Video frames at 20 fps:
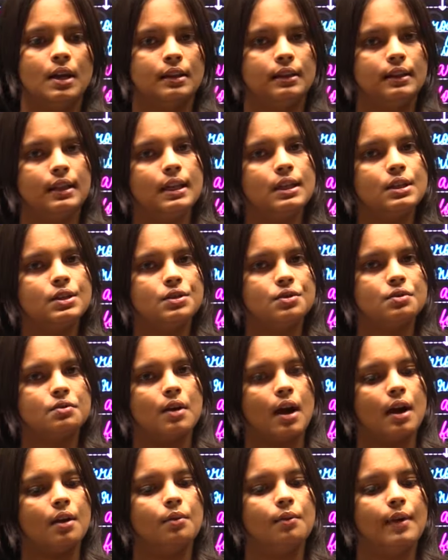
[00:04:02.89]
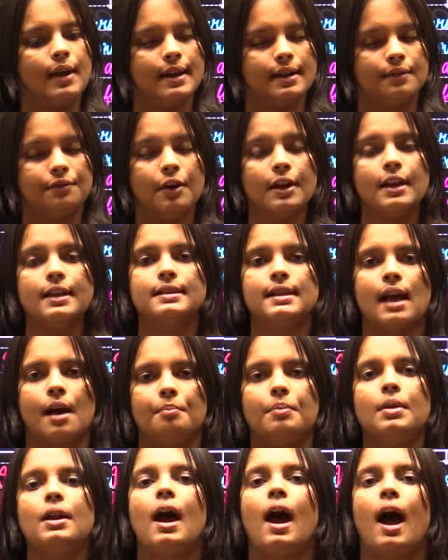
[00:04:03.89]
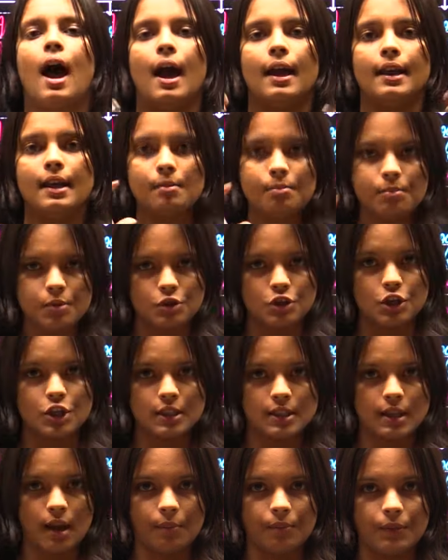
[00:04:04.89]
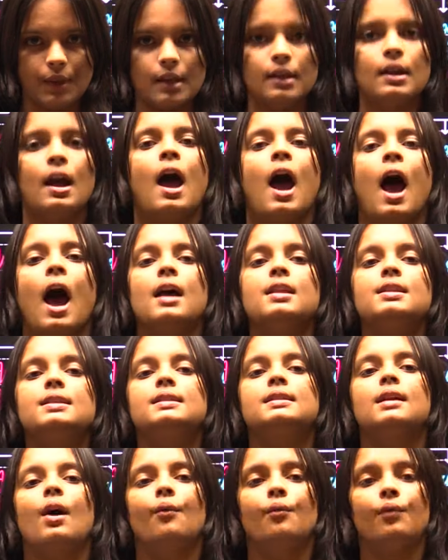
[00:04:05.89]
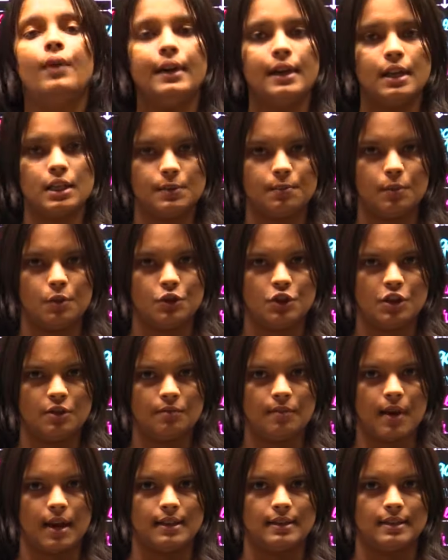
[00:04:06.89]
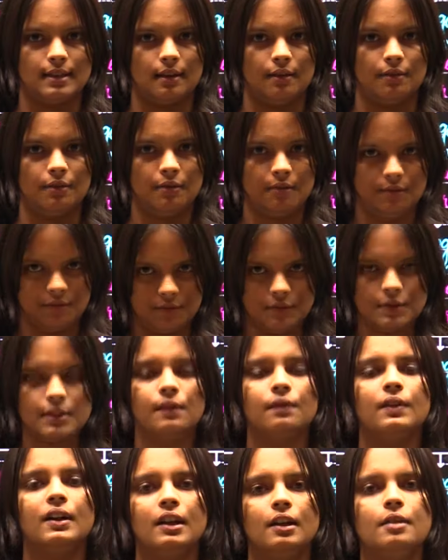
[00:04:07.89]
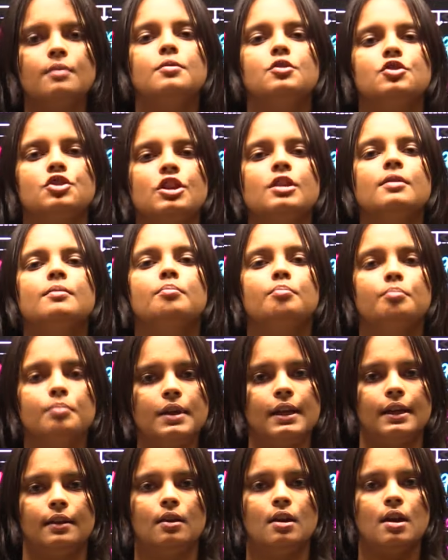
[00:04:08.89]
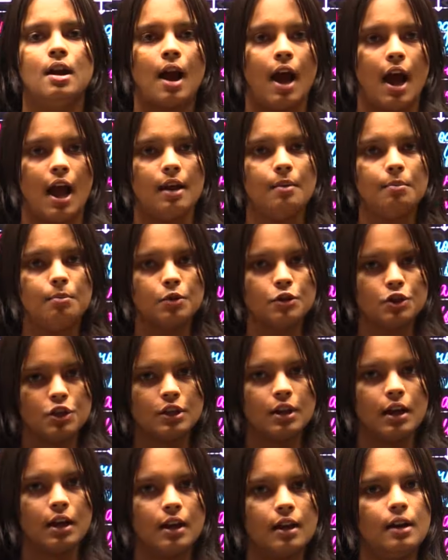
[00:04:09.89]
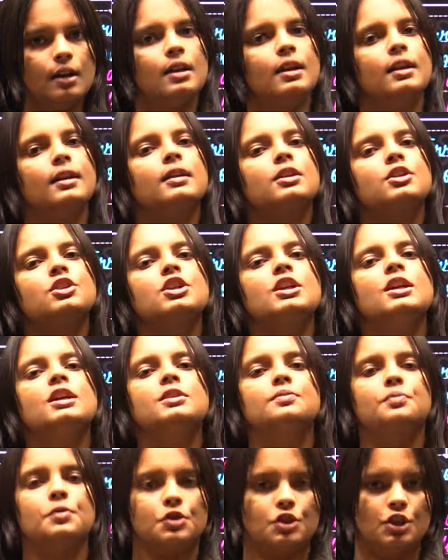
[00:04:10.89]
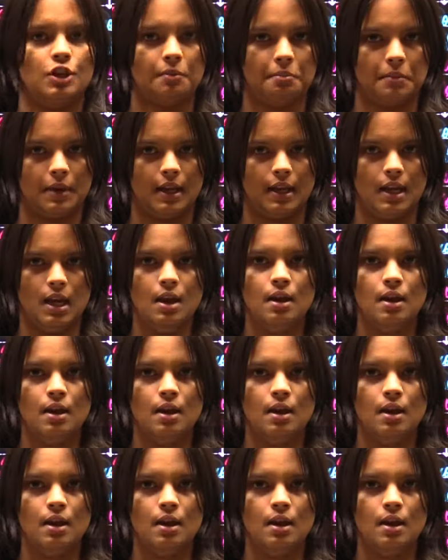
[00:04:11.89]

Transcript: These 2 are very, for example, I am pushing something and someone is pushing myself. Someone is pushing me. I am pushing her, she is pushing me.